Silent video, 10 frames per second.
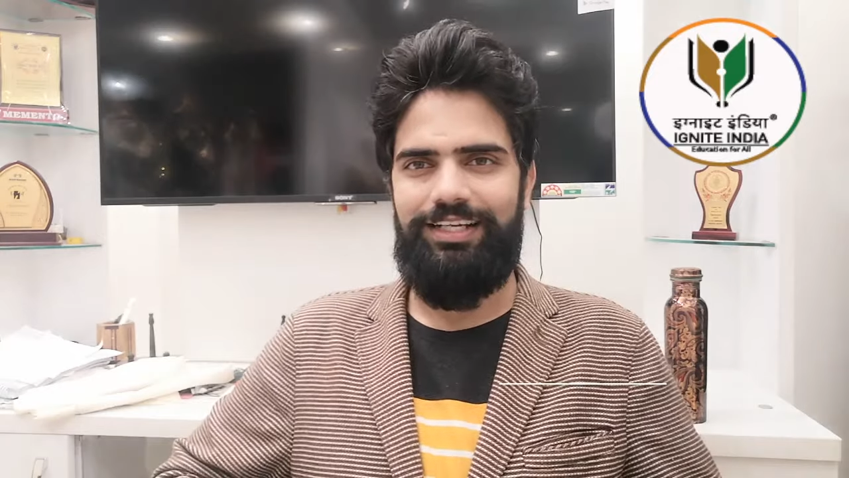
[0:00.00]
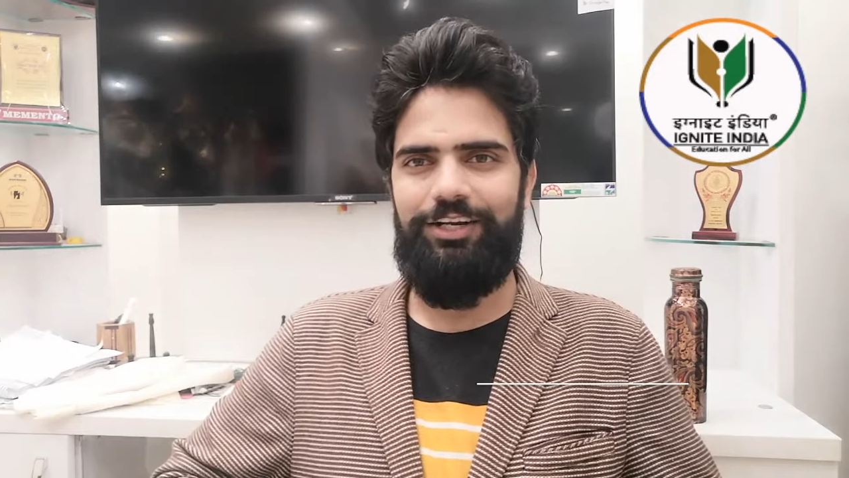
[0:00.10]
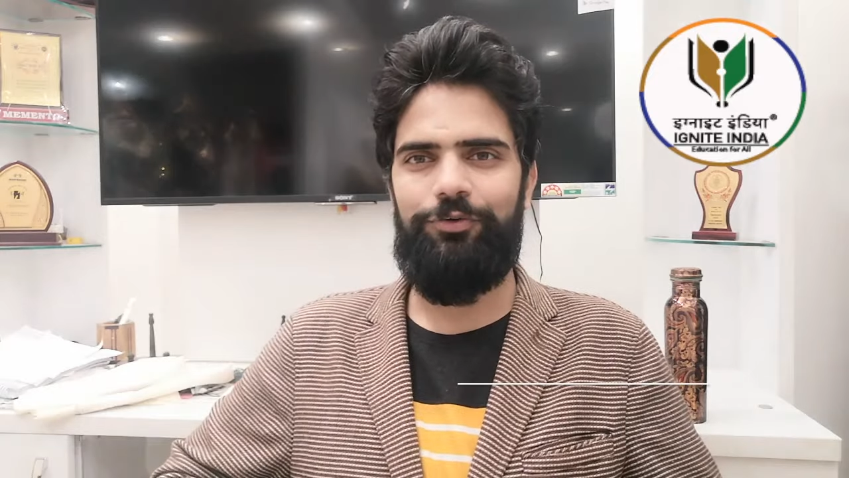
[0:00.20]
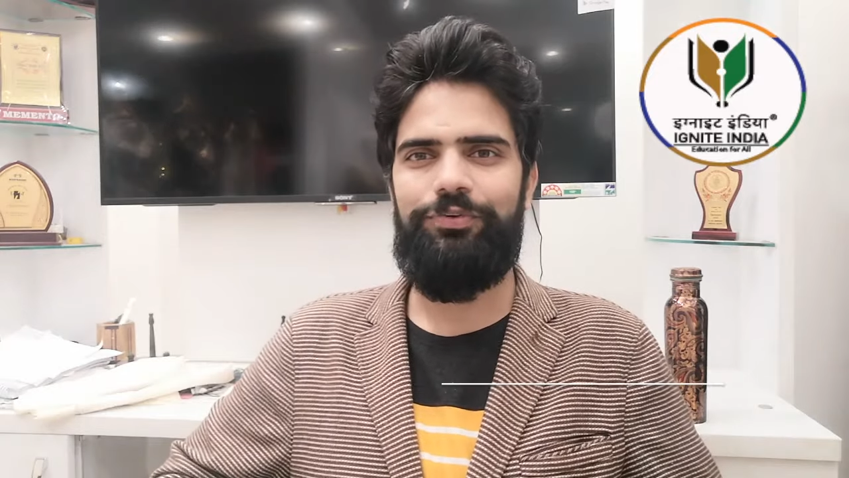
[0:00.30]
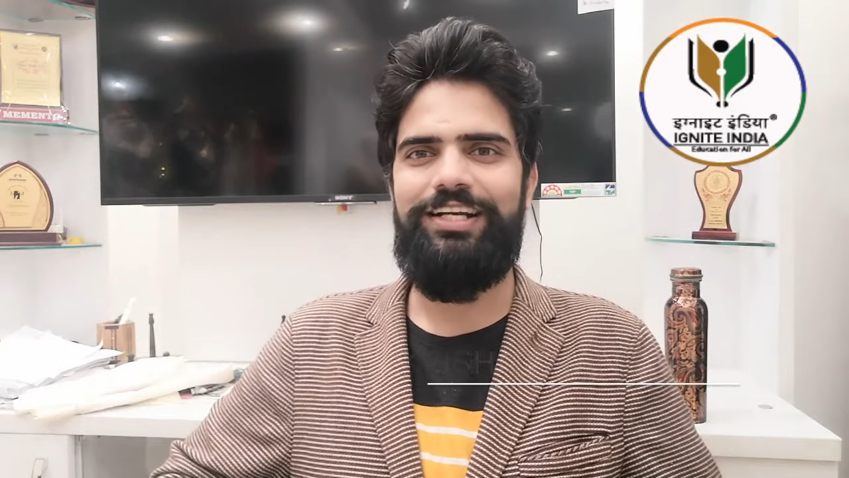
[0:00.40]

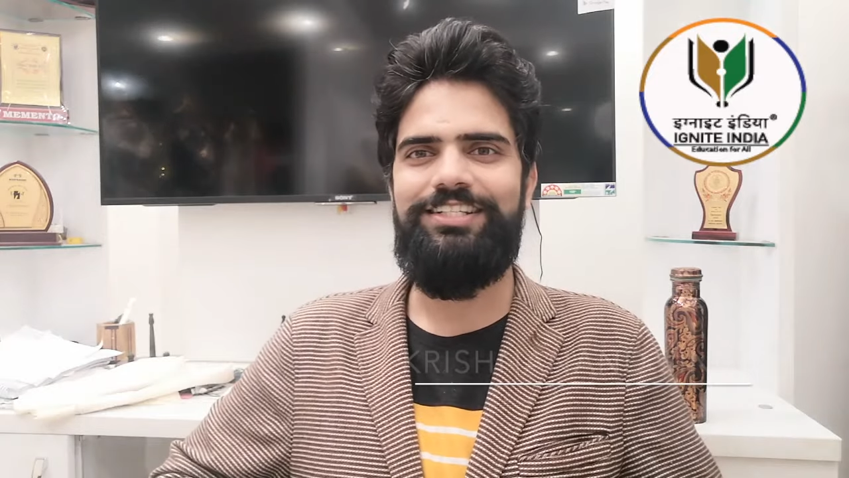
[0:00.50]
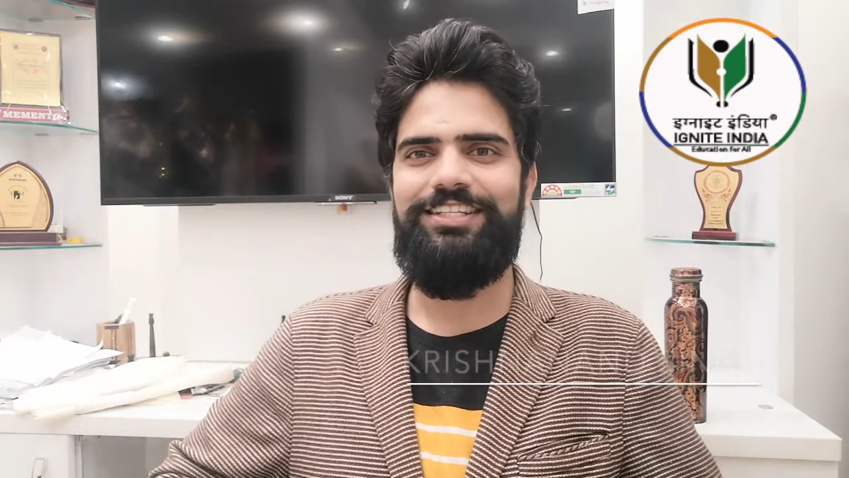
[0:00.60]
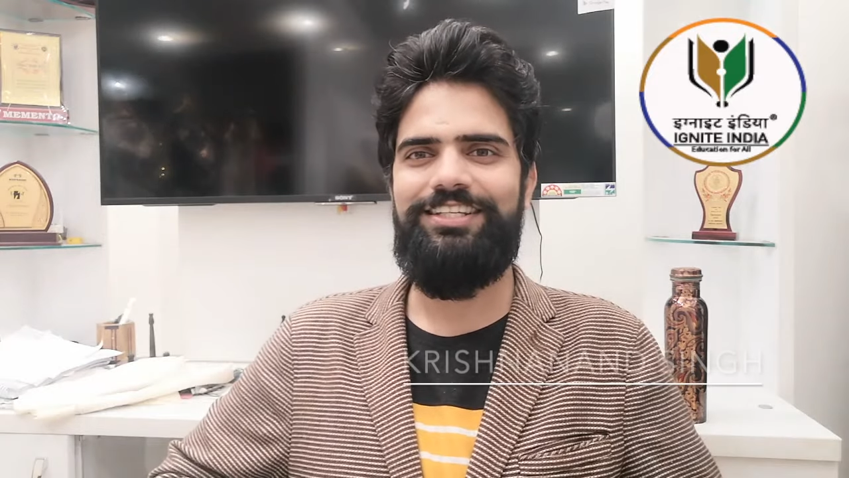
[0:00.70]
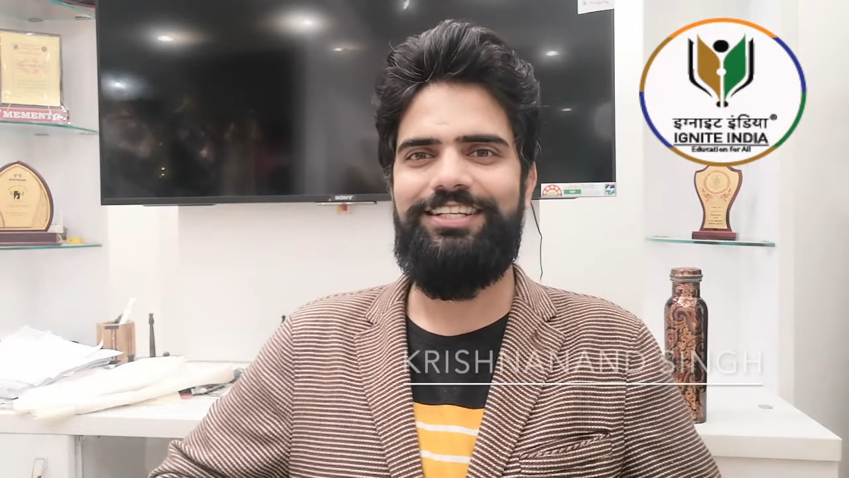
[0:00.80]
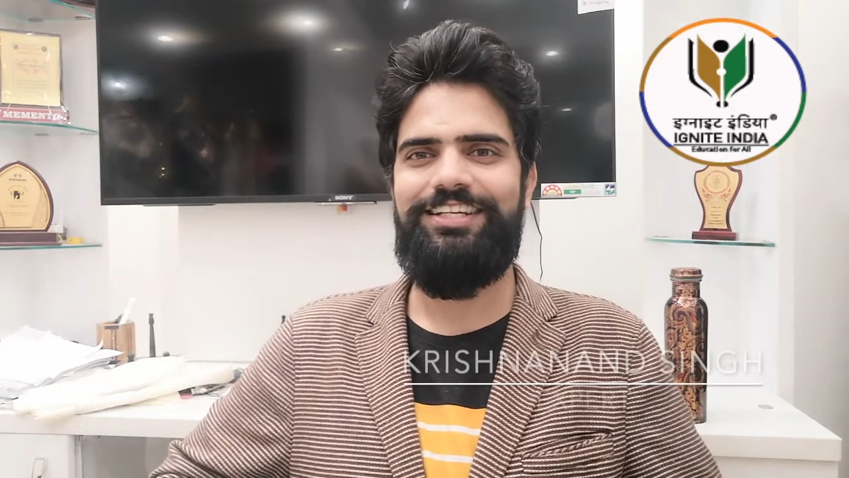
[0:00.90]
Hello friends.
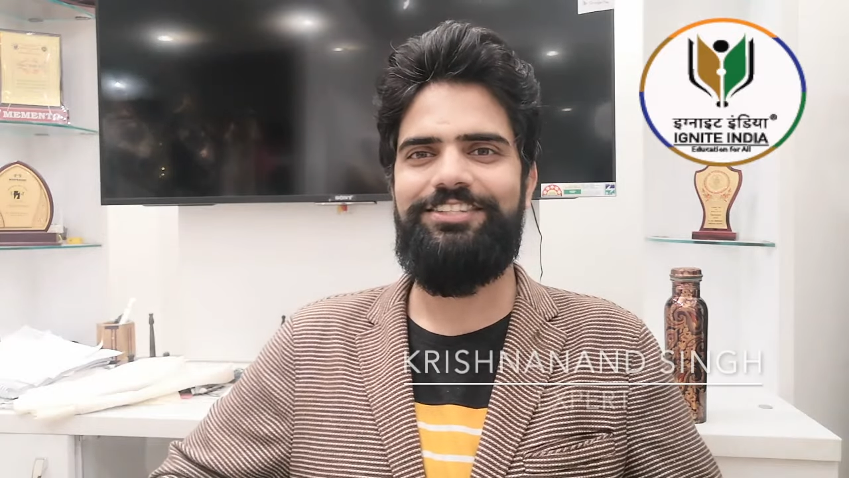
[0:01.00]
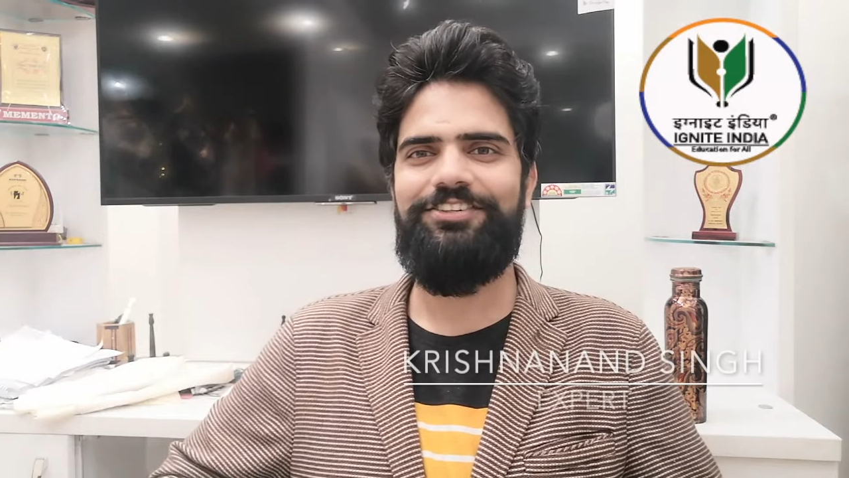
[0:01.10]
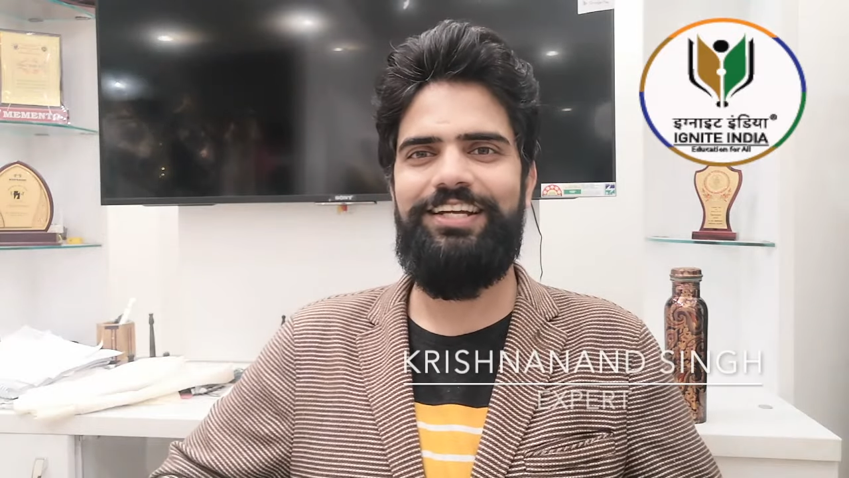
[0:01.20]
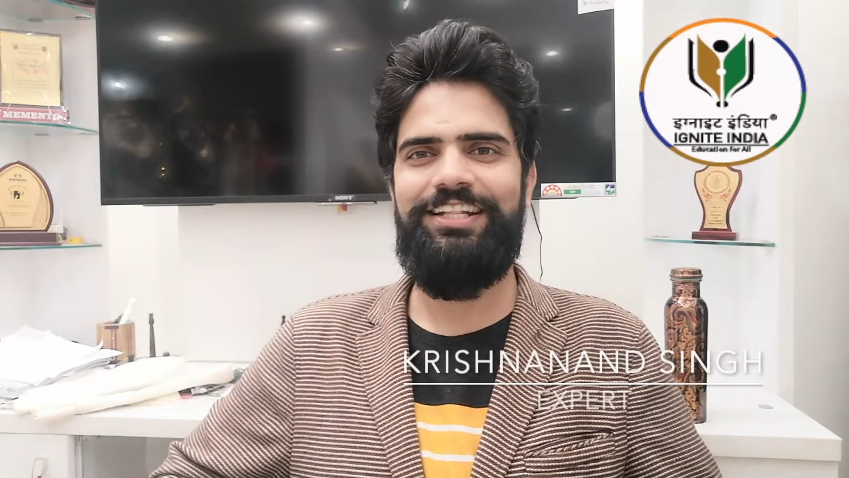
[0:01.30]
So